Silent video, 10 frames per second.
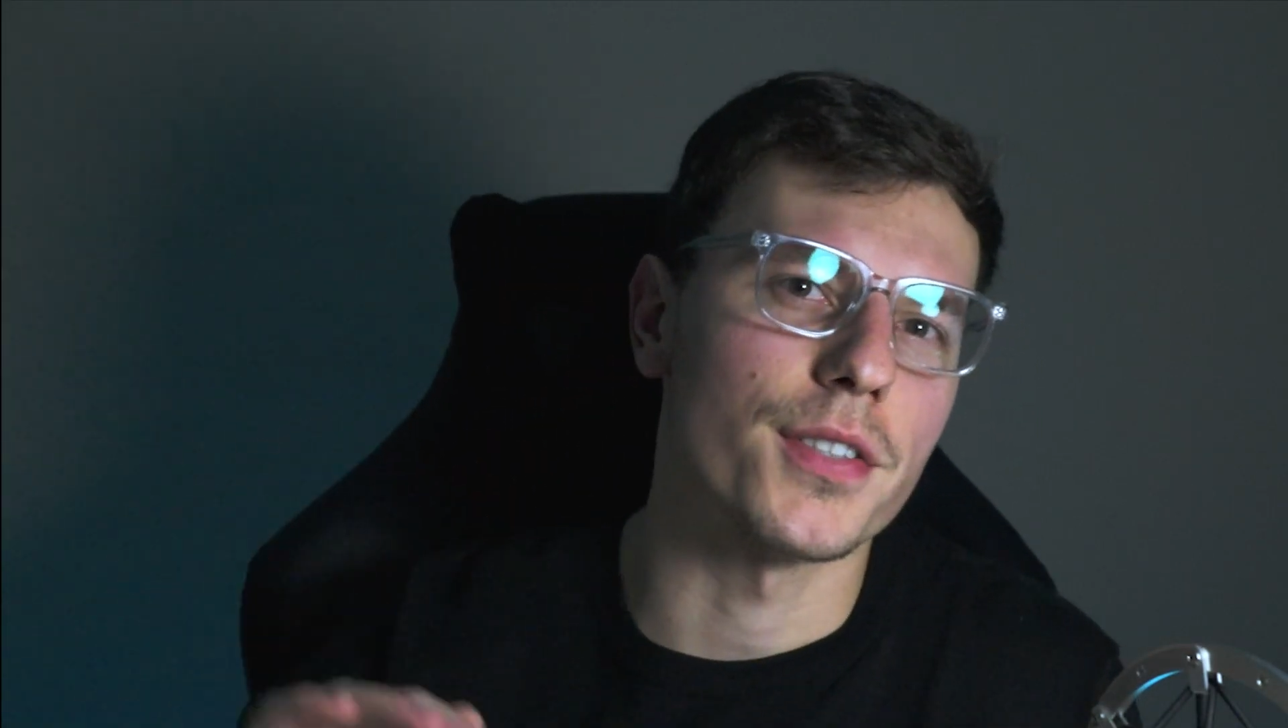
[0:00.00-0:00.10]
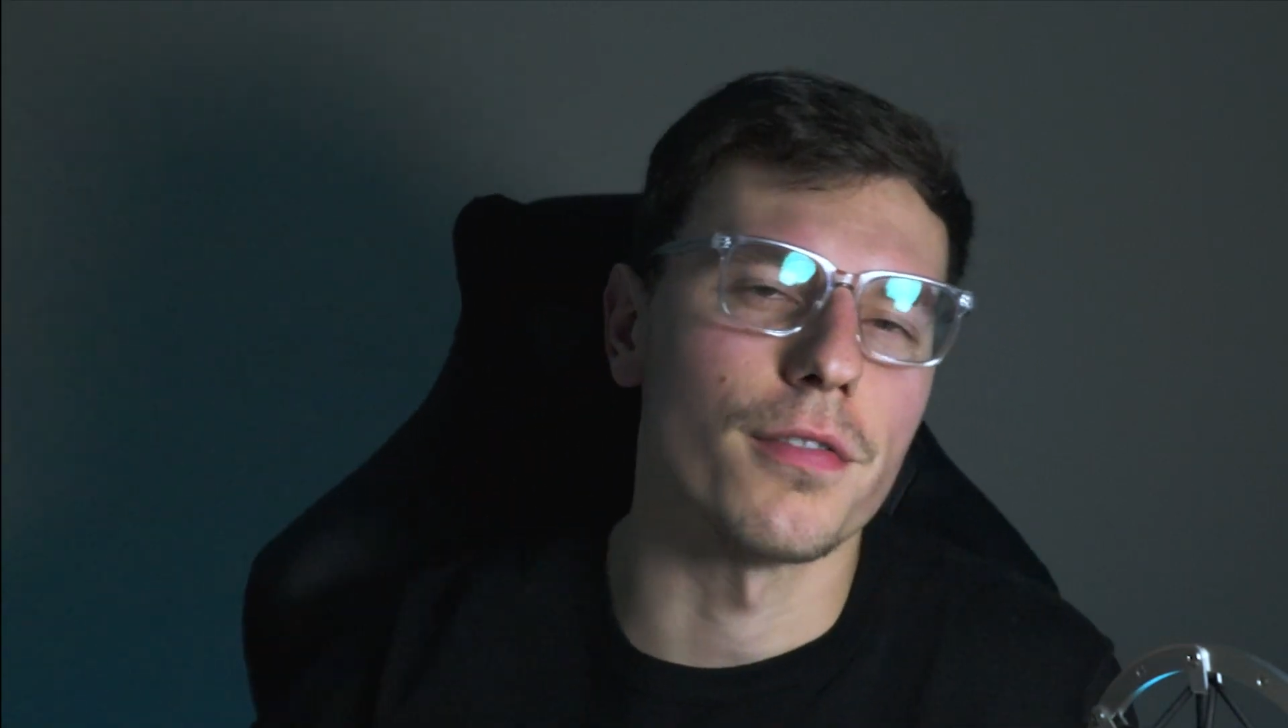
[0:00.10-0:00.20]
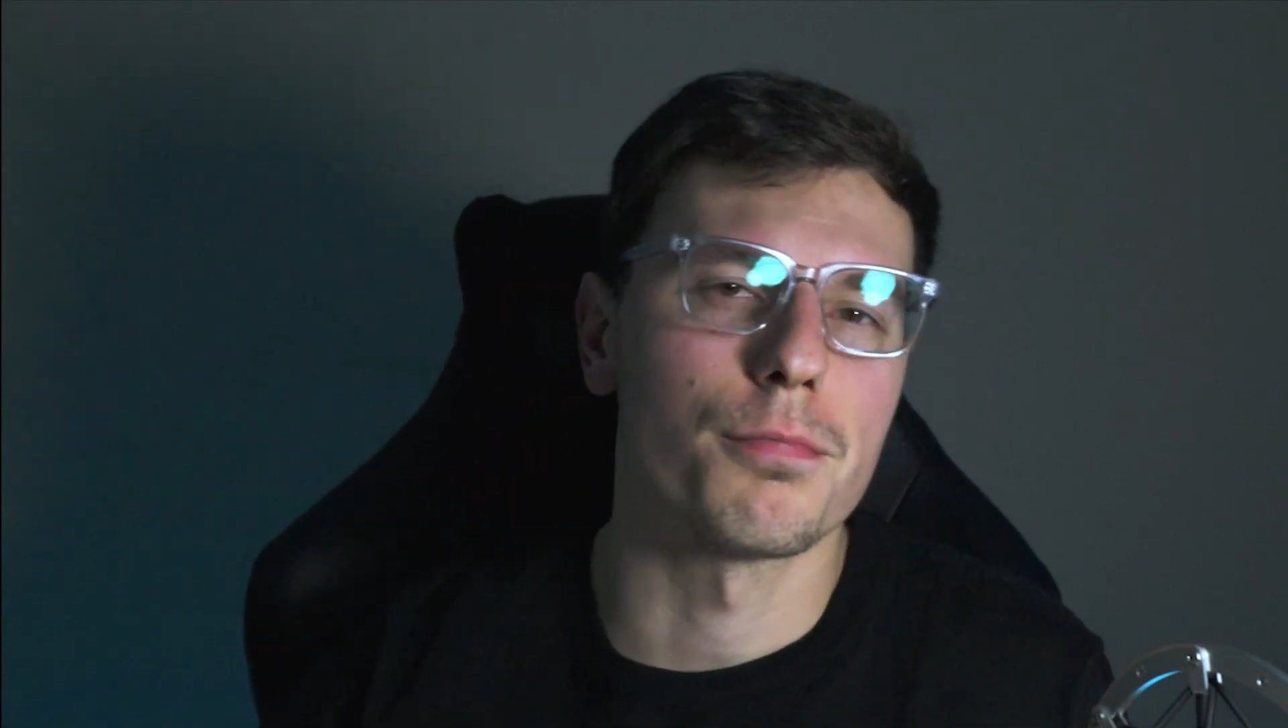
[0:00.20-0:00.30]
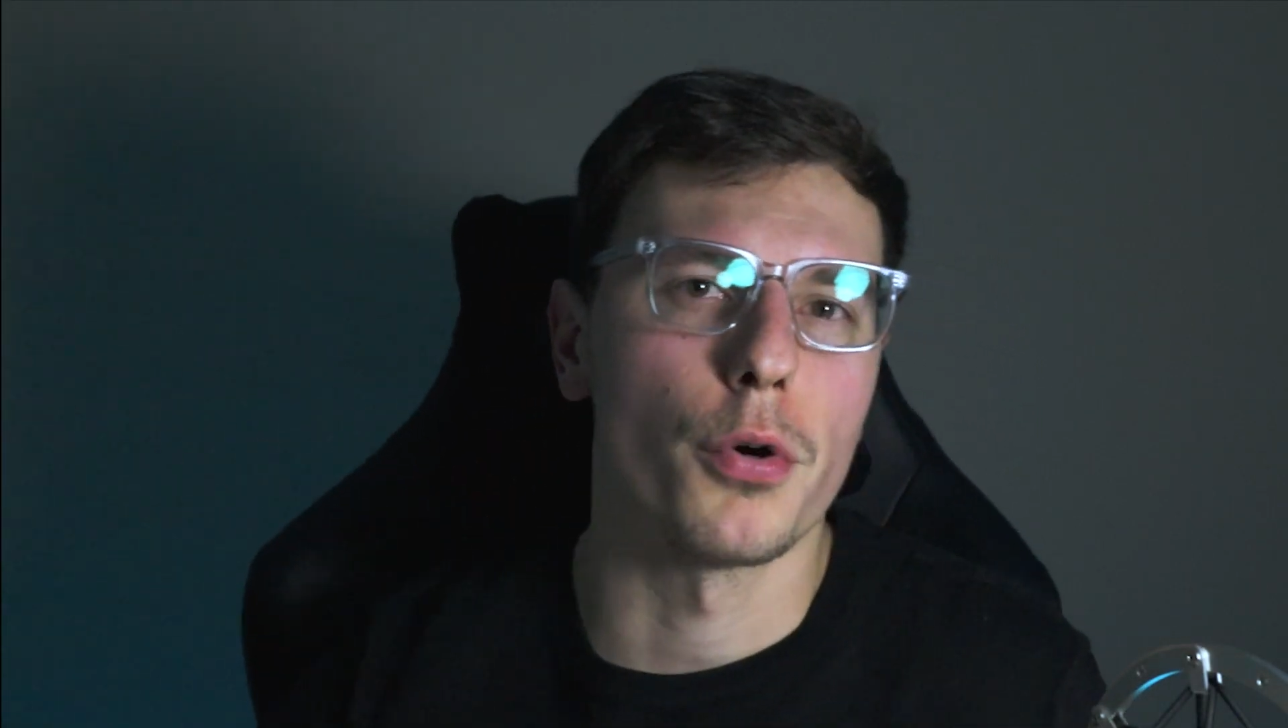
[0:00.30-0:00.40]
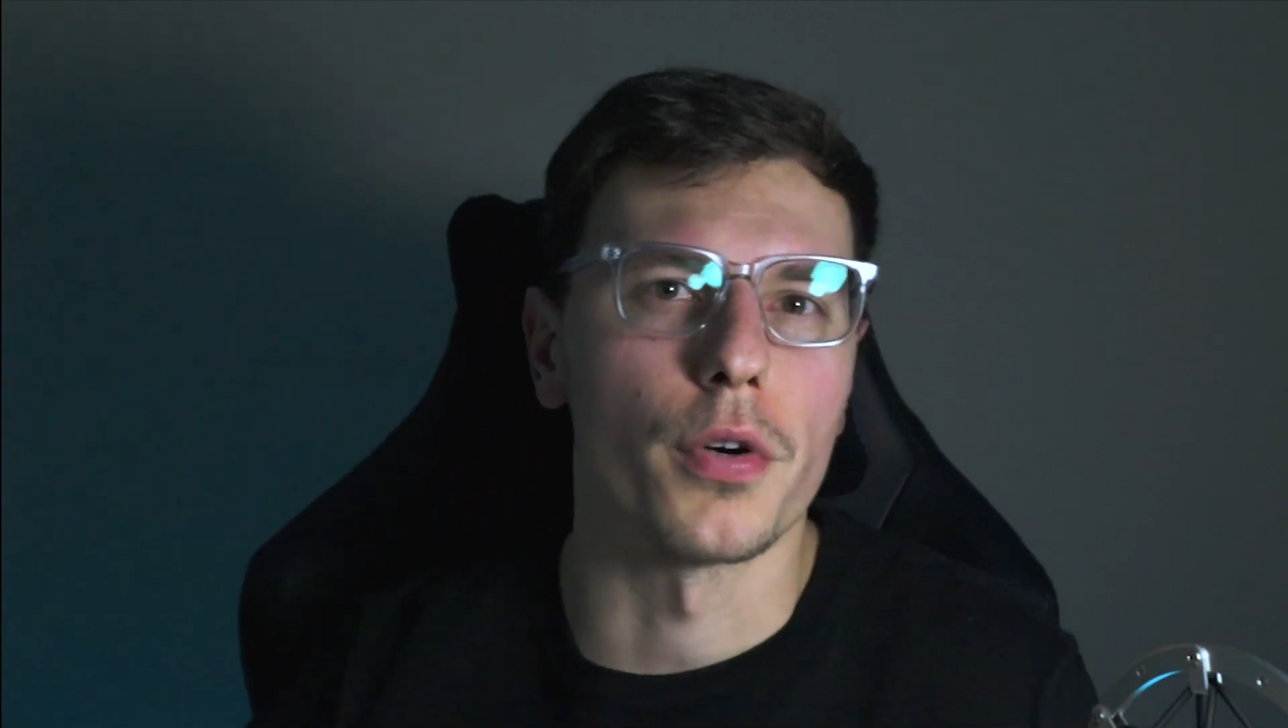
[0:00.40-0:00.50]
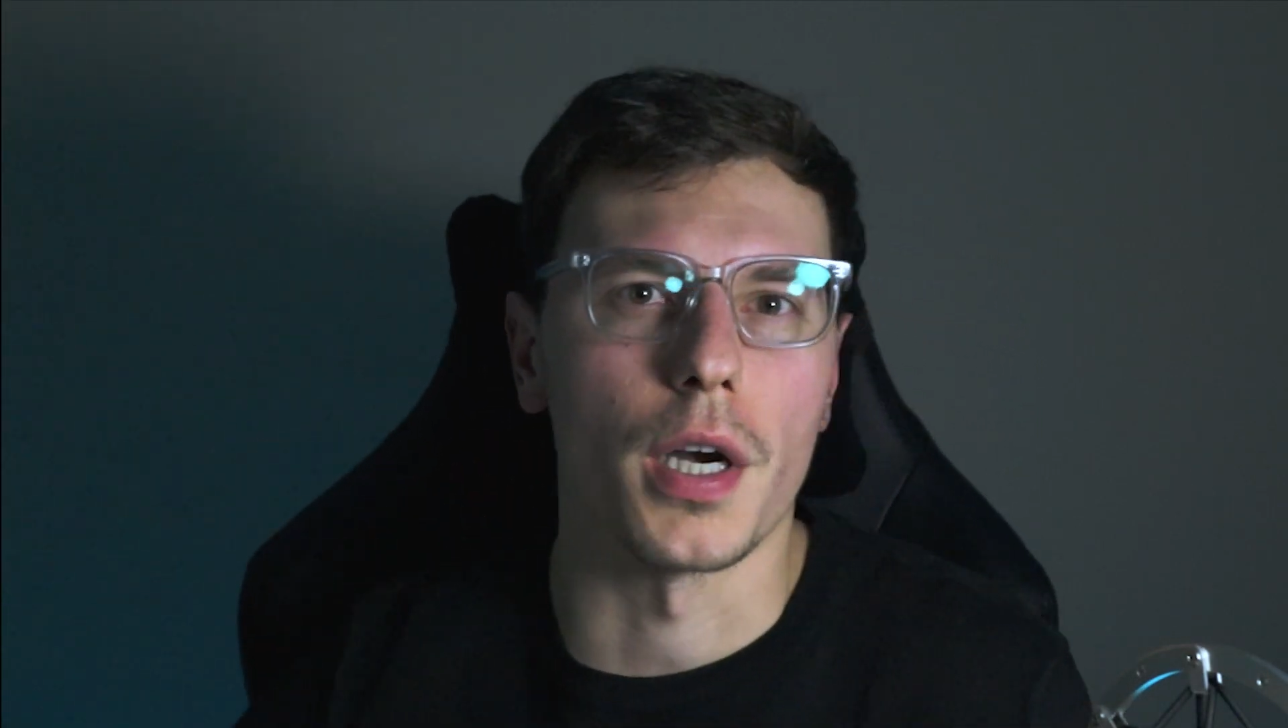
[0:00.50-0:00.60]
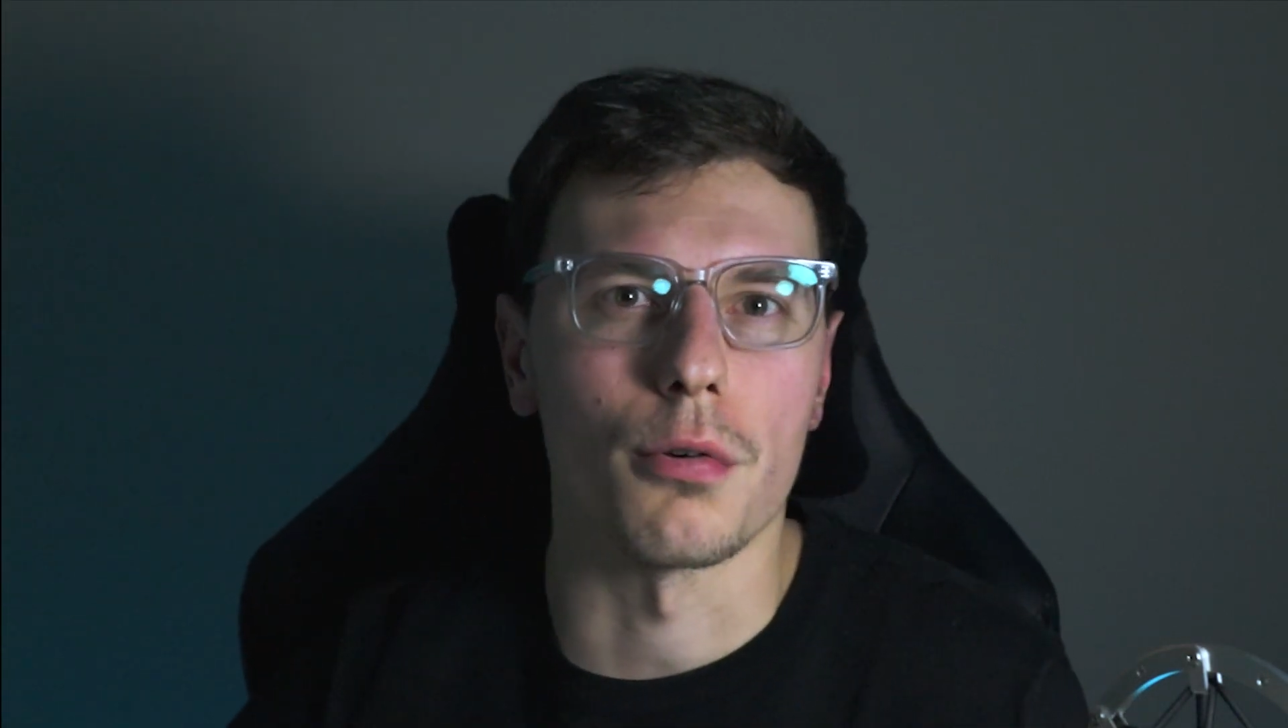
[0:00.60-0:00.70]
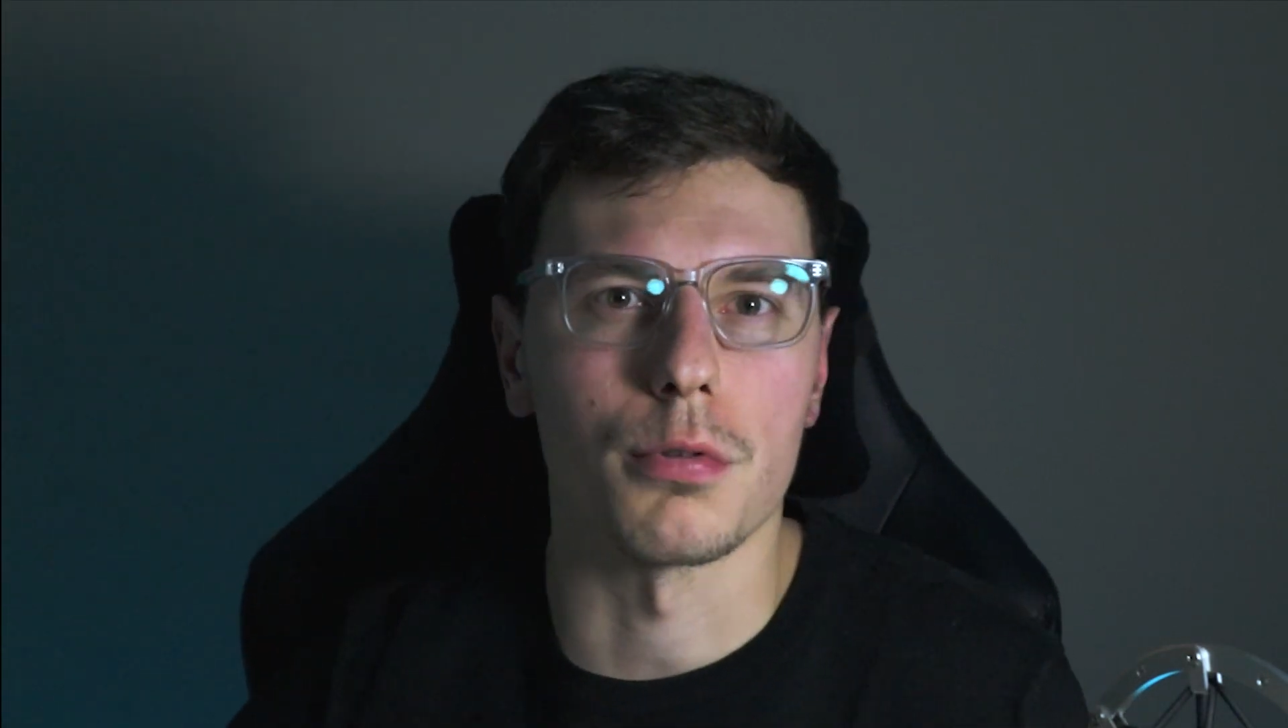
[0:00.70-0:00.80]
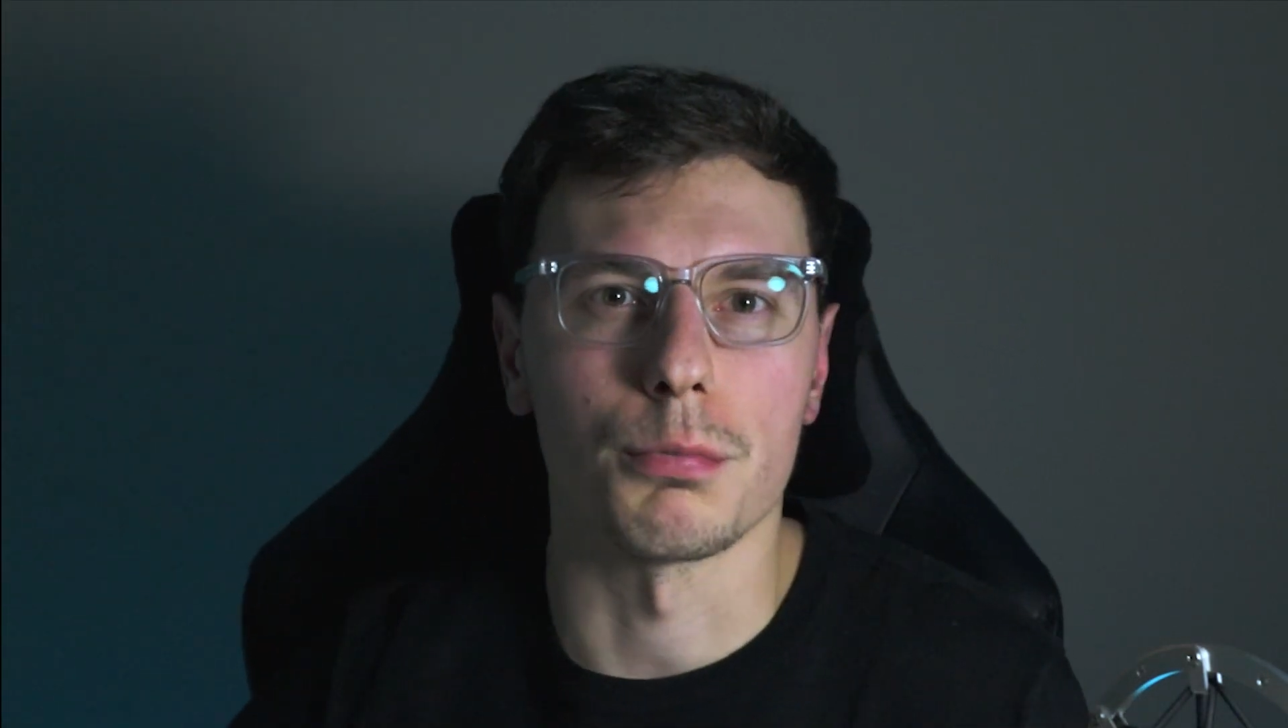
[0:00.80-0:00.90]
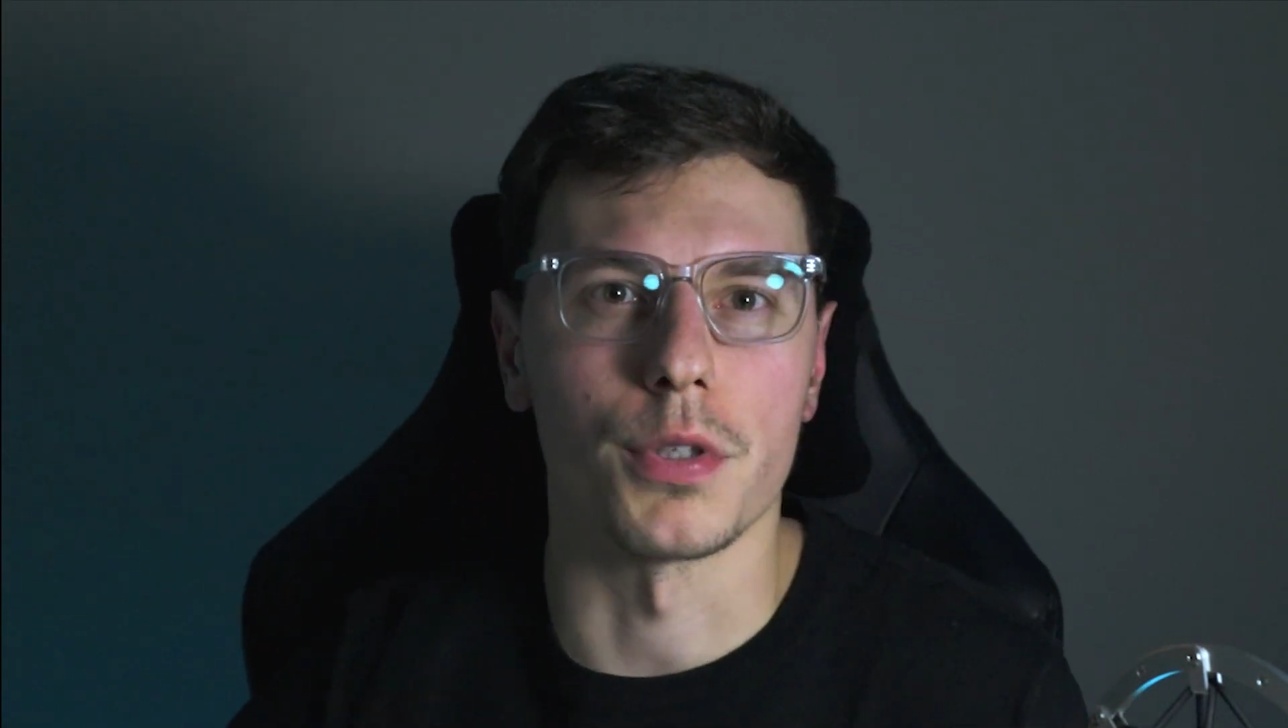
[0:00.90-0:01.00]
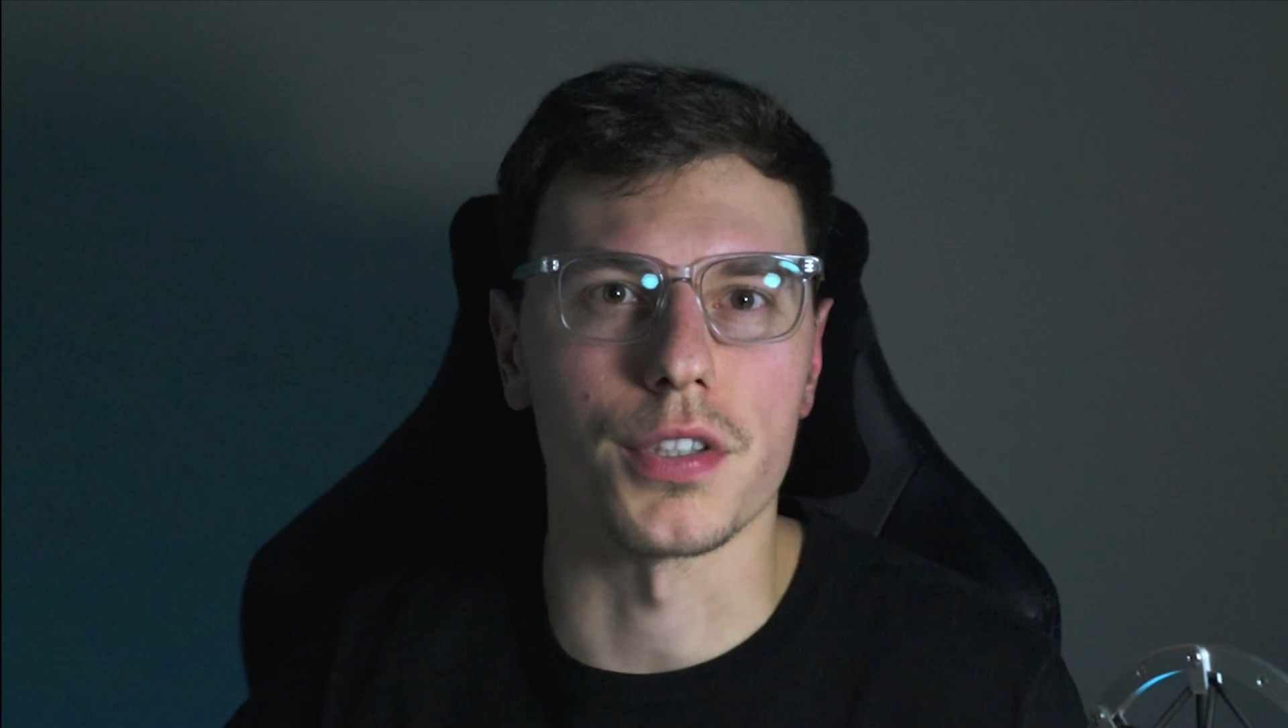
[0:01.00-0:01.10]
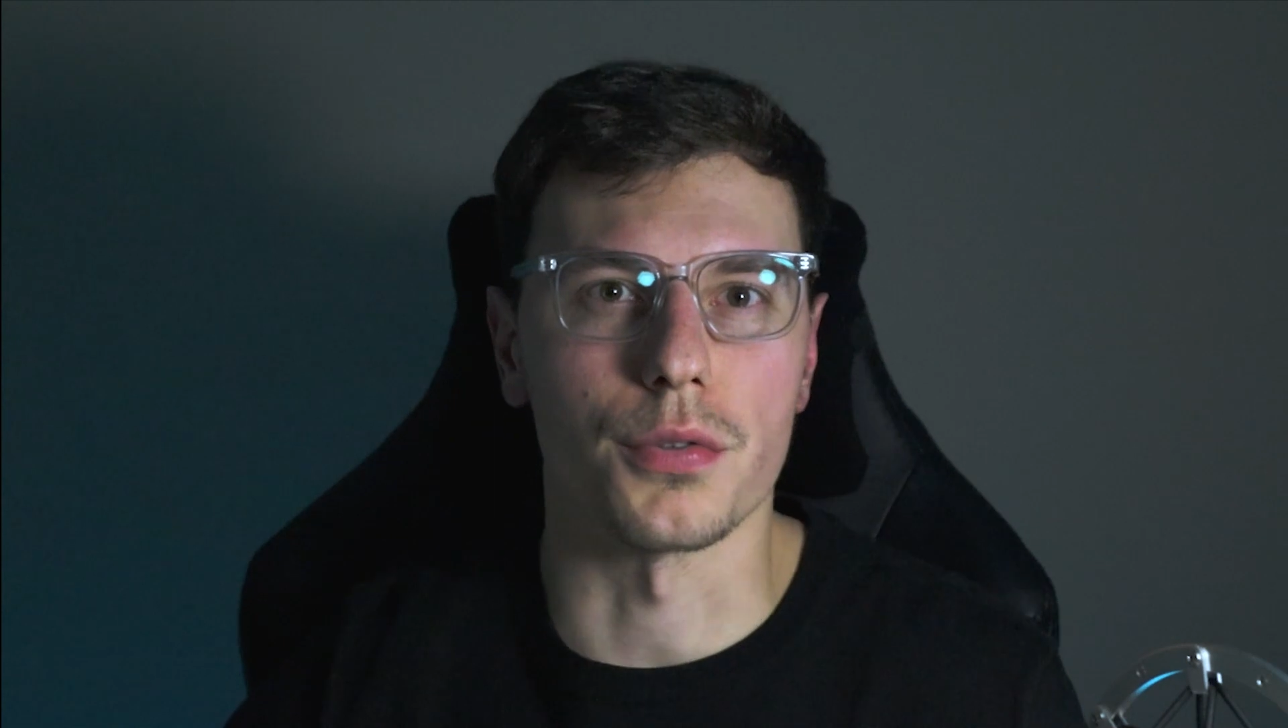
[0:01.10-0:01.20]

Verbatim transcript: of programming pretty much.